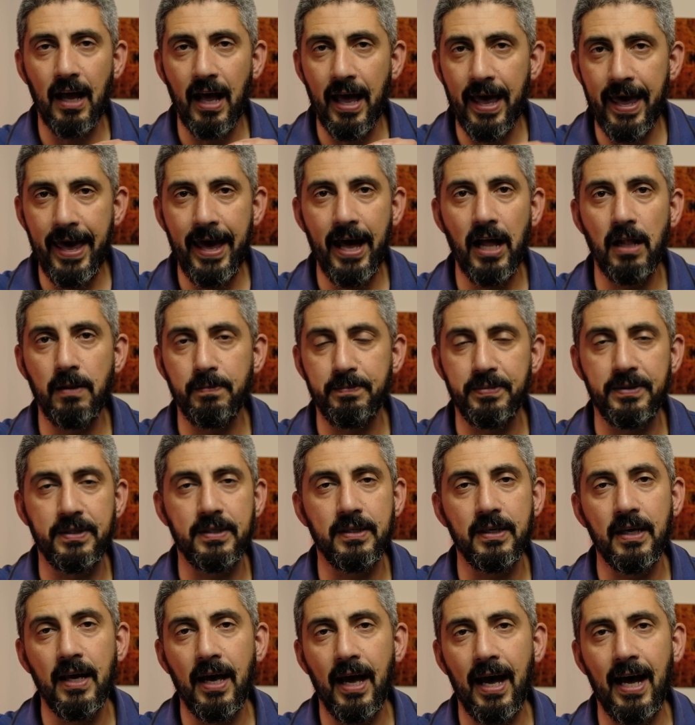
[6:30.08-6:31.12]

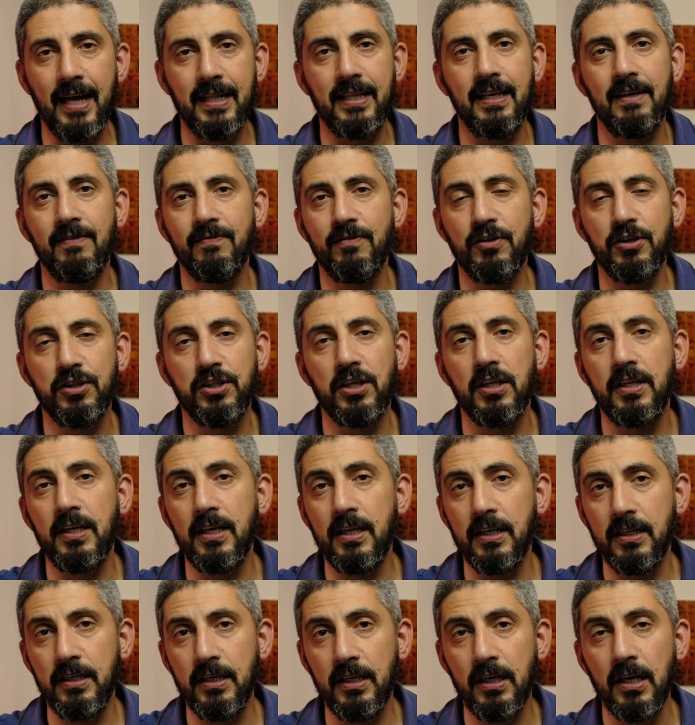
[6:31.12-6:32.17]
helps adding
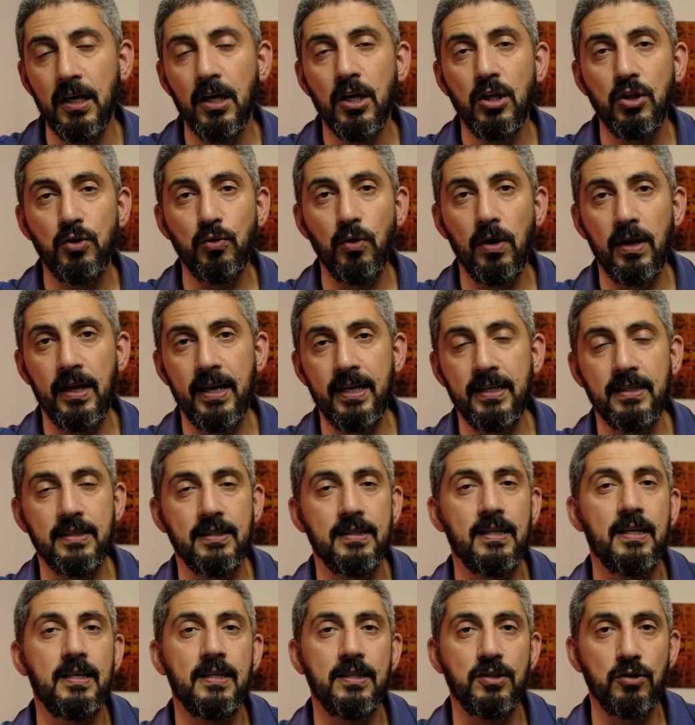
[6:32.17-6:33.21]
versatility to a lens
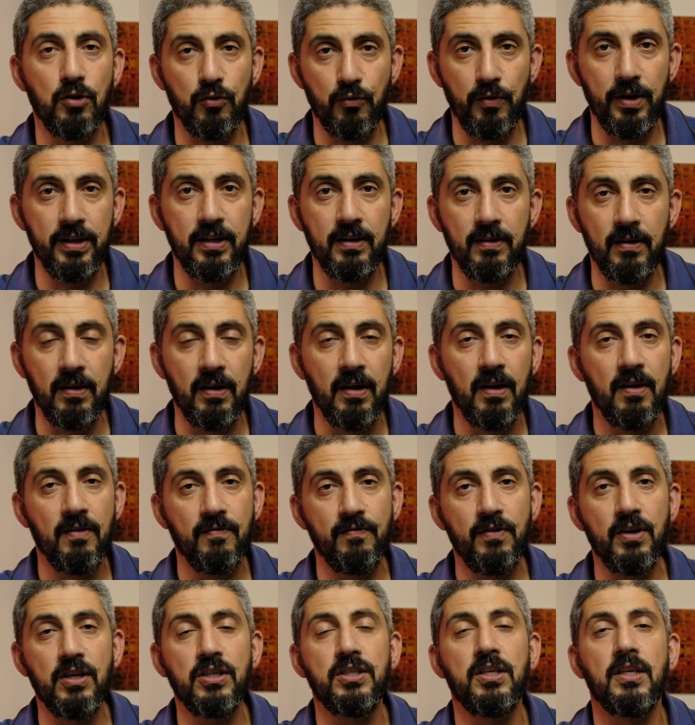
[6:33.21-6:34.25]
that is already
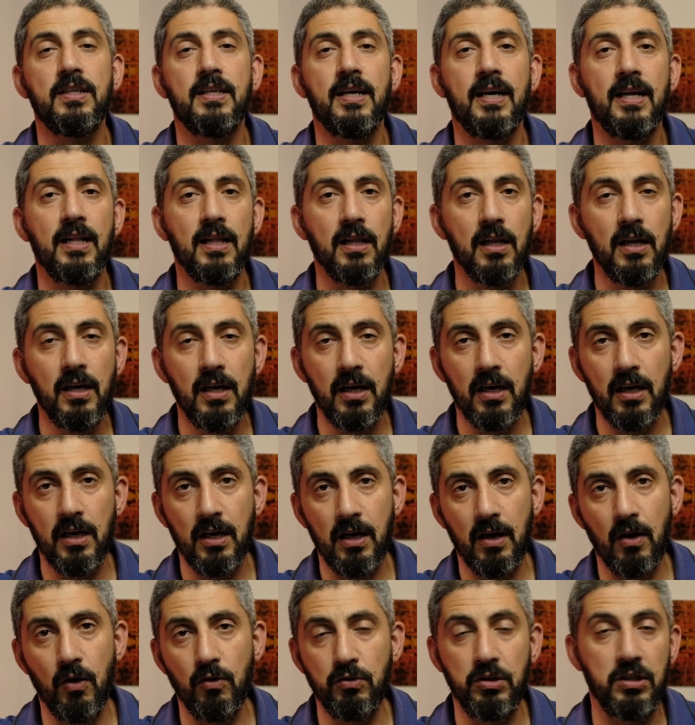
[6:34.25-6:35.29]
versatile
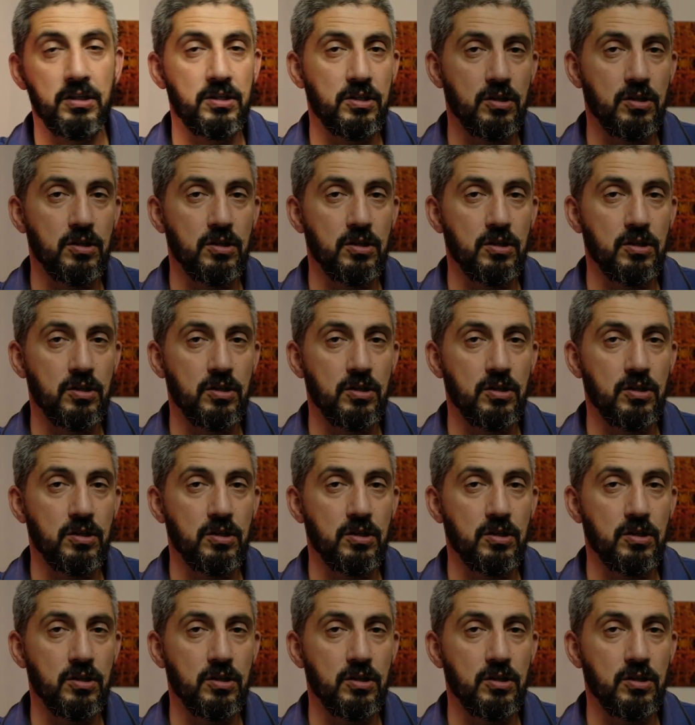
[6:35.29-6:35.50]
on its